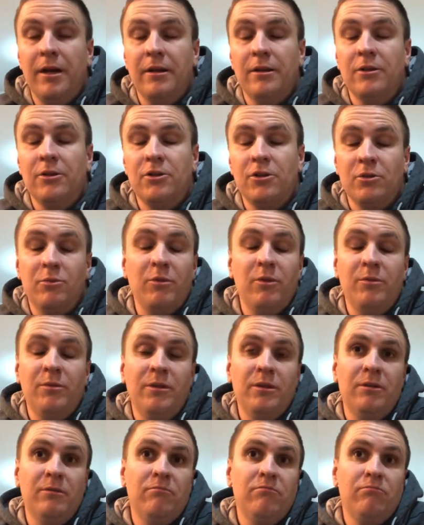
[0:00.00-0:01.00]
should we
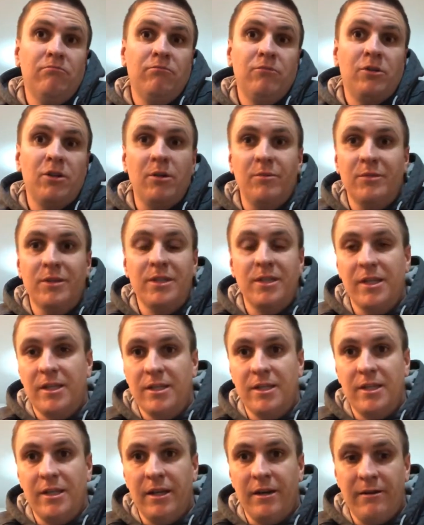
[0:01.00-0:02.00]
be Thomas
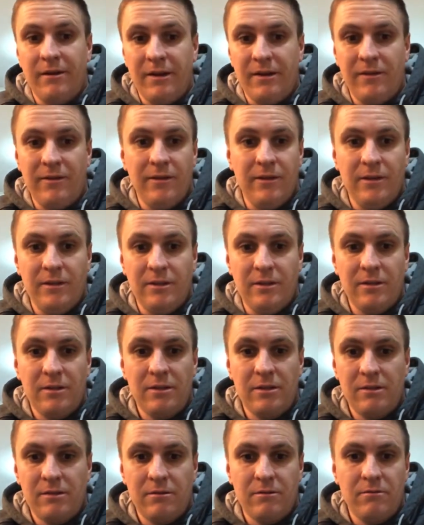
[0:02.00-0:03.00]
testing our
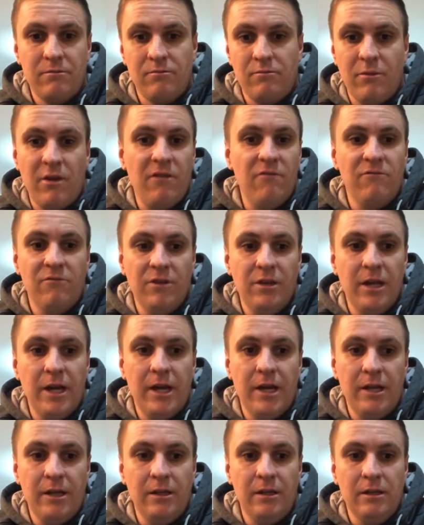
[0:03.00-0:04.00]
athletes every
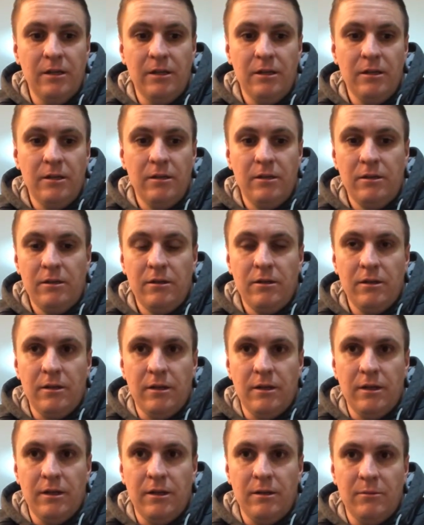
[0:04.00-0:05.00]
day,
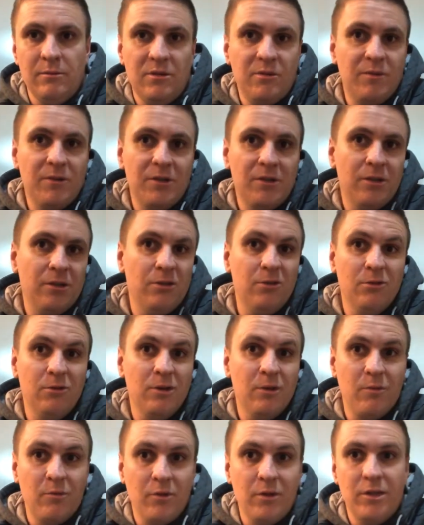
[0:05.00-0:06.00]
especially during
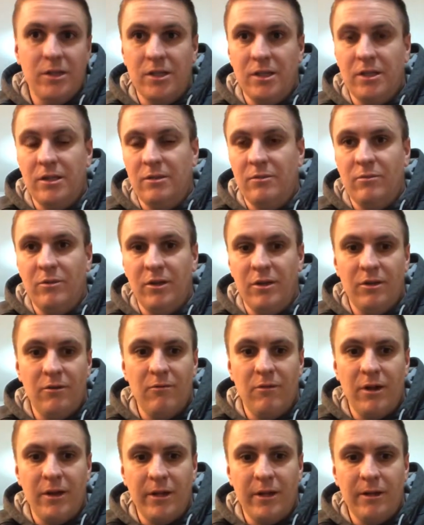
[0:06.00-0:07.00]
a pre-season where they're
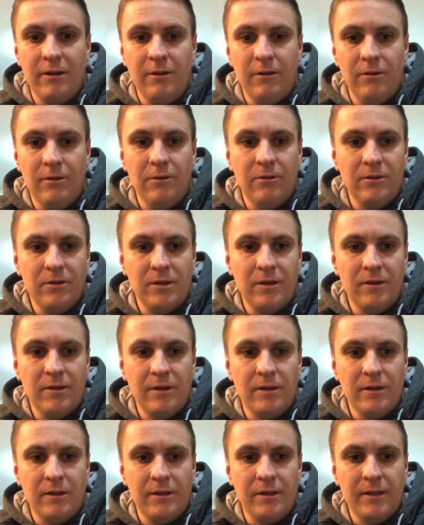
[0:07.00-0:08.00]
running a lot or
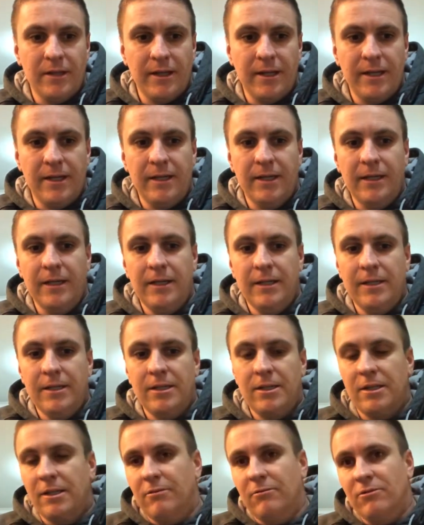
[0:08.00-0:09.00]
something like that?
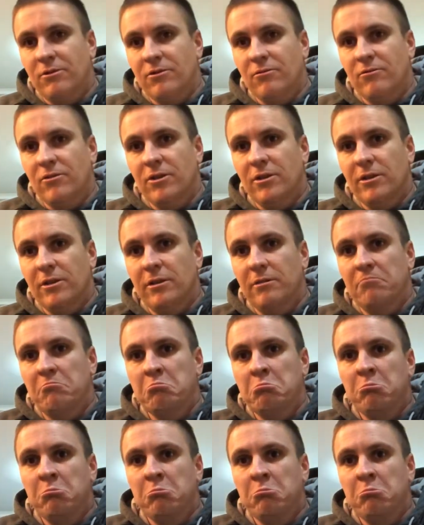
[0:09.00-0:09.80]
So that was a really